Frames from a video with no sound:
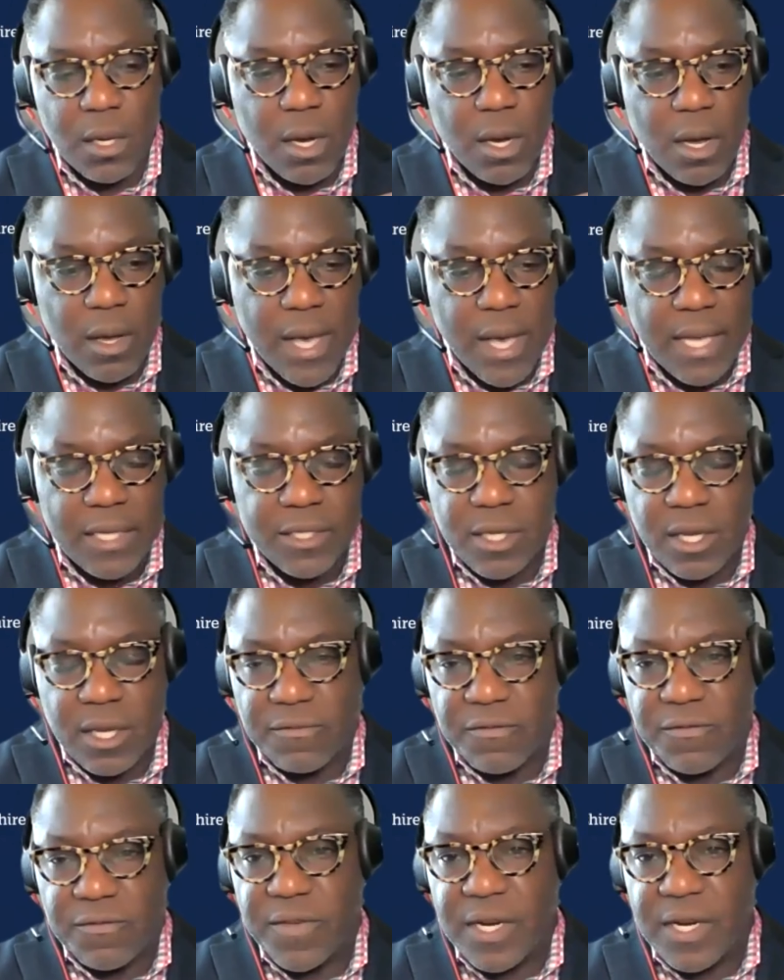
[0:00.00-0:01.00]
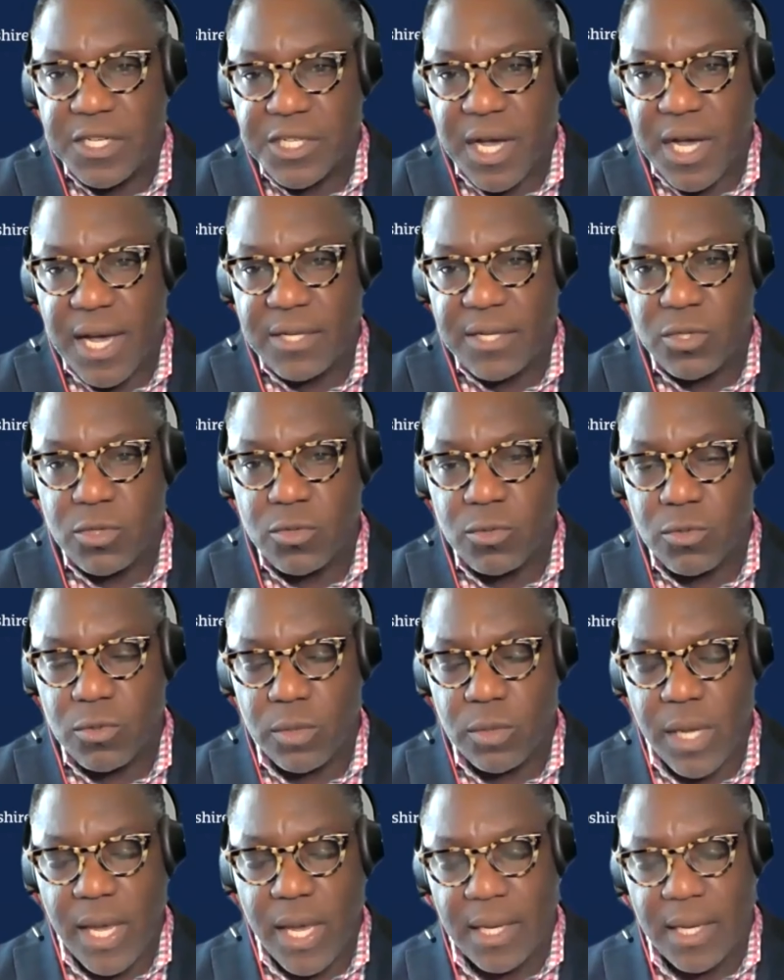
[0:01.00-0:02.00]
as they finish high
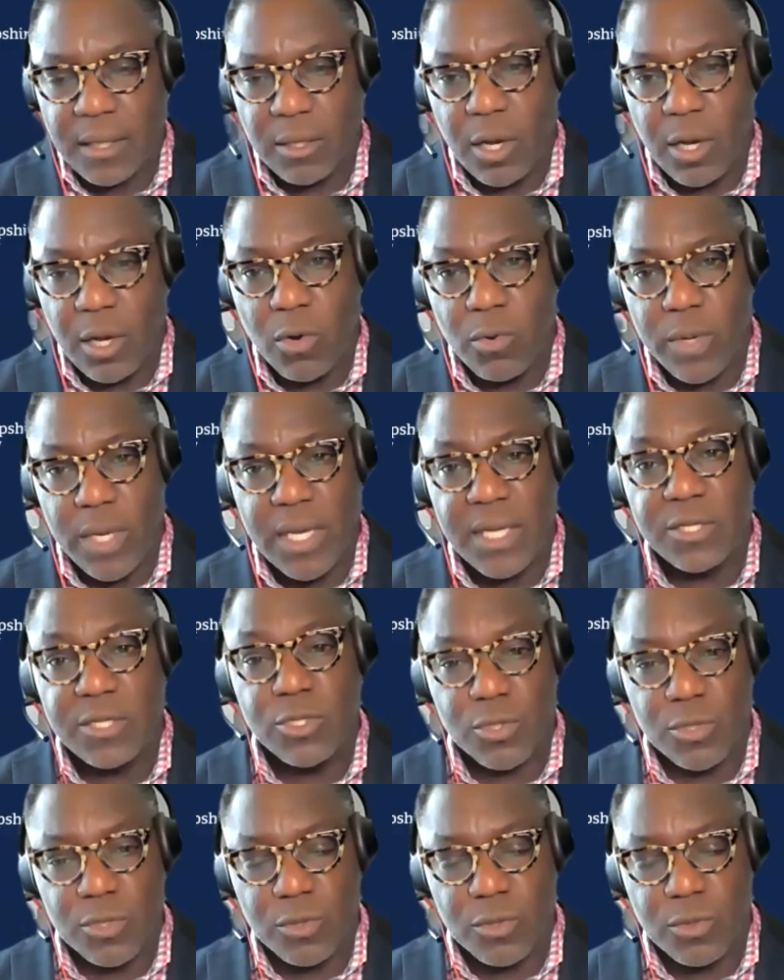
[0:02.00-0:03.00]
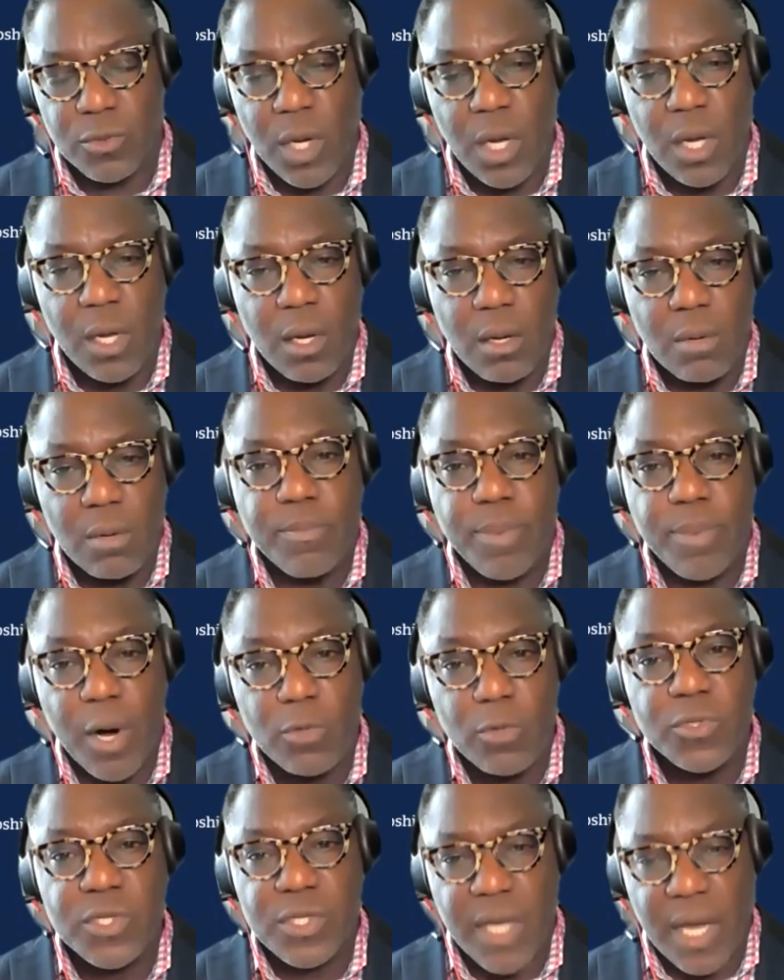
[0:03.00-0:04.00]
school and go into
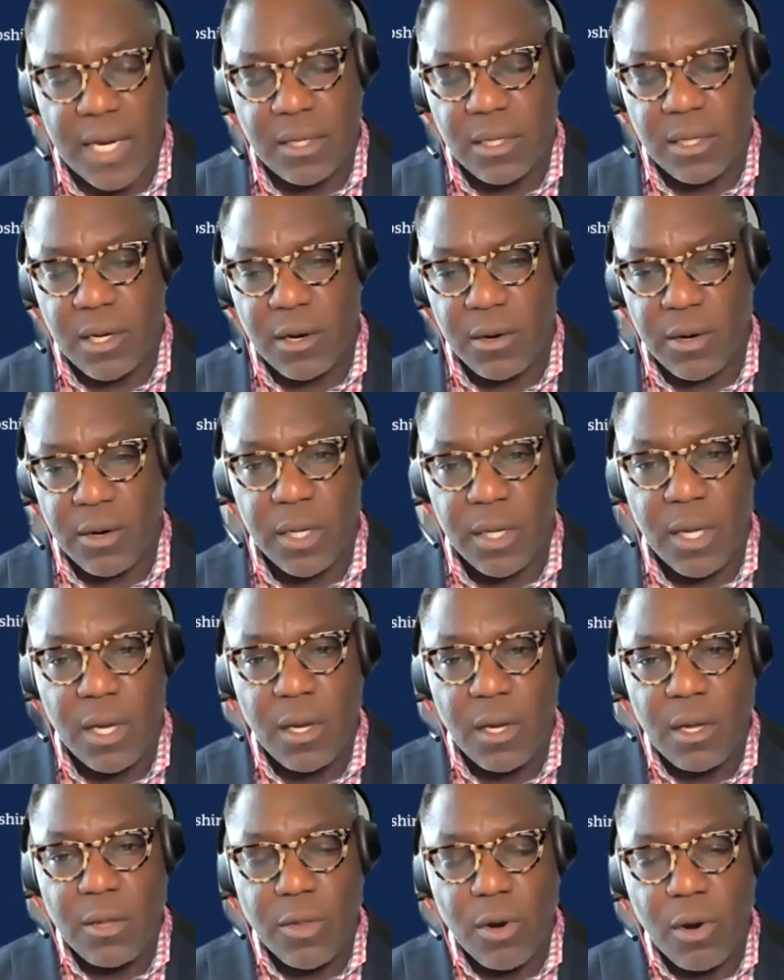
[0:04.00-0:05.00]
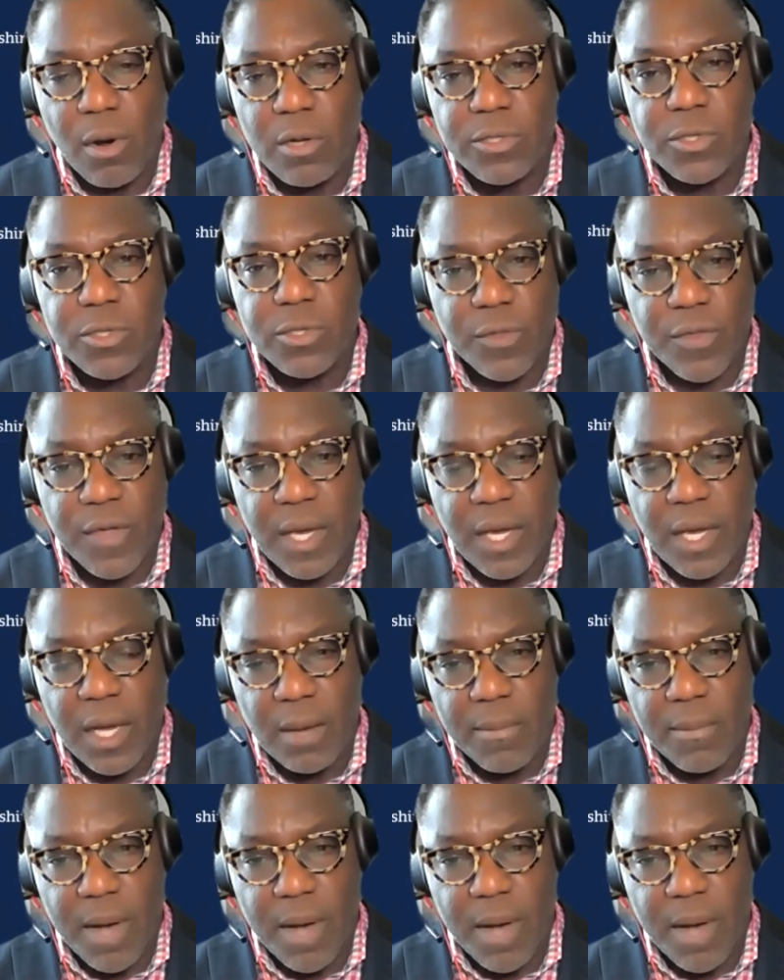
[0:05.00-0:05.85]
post-secondary, they're also thinking